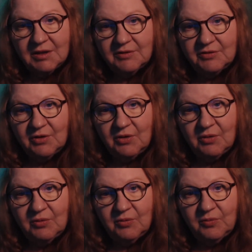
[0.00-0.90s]

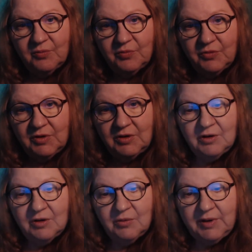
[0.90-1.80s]
So,
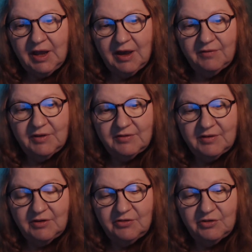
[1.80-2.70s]
we have this
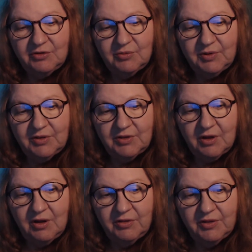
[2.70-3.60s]
issue with
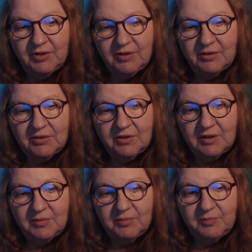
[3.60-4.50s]
all
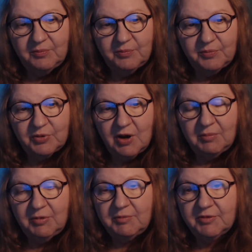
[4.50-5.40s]
the
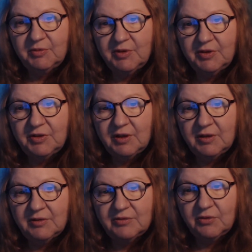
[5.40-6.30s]
problems with
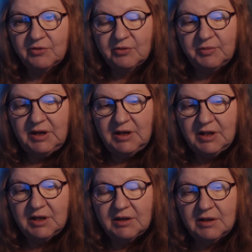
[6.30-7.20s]
social
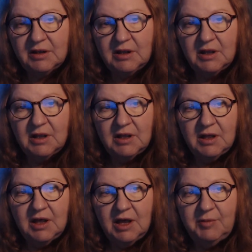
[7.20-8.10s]
media.
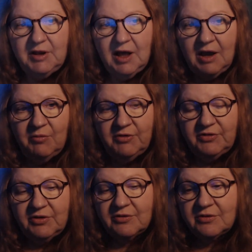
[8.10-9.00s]
I mean, I was
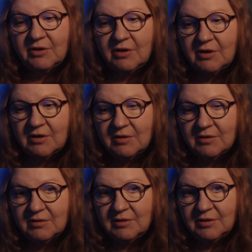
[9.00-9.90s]
just,
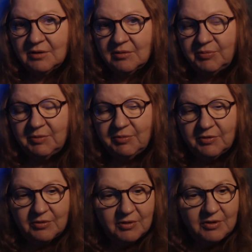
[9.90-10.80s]
people
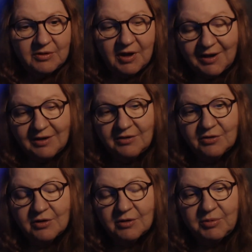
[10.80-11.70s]
are entitled to
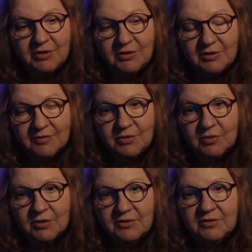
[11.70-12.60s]
their opinion, of
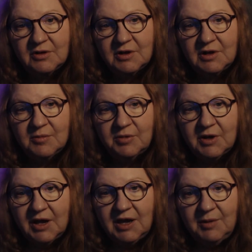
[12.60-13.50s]
course, but
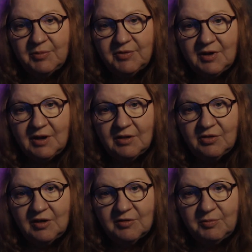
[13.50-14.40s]
I keep seeing
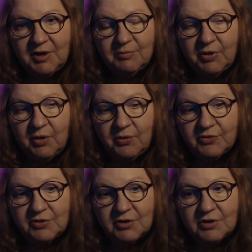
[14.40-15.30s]
things being
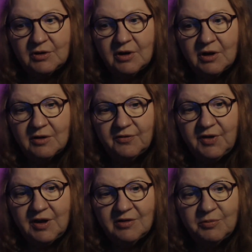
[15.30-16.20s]
posted on
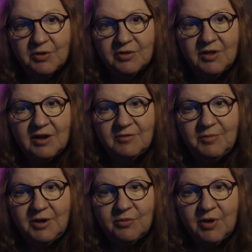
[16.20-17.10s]
Facebook that have
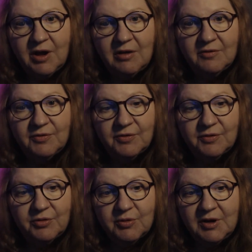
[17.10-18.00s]
been around for
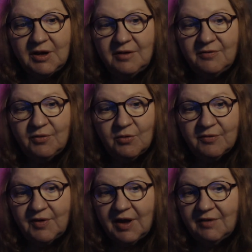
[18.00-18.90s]
3, 4,
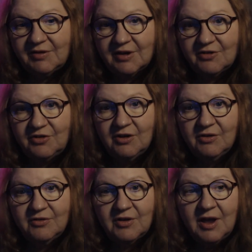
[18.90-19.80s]
5, 6
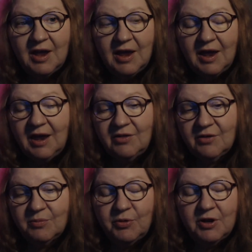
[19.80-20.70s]
years, and
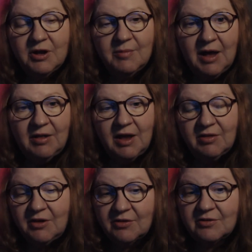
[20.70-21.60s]
they're putting them out like
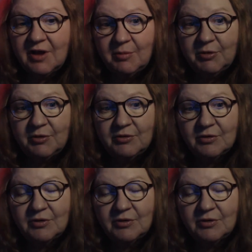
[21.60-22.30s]
they just happened.